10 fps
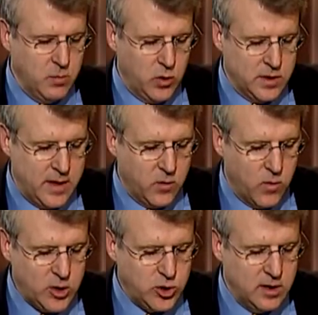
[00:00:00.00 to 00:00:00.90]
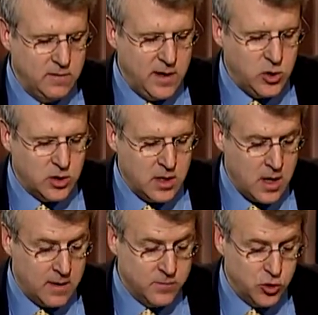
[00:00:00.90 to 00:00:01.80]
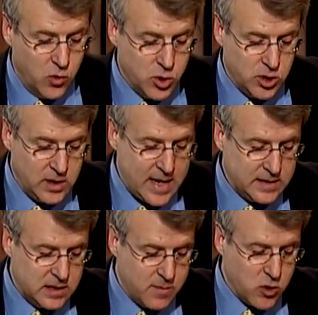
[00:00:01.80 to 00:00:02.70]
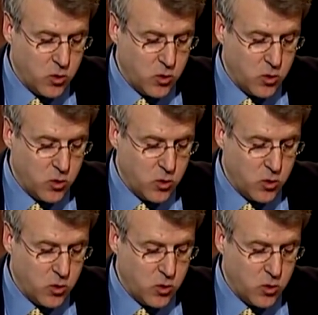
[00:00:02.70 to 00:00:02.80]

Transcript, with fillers: Bolton on the Russian invasion of Georgia last summer,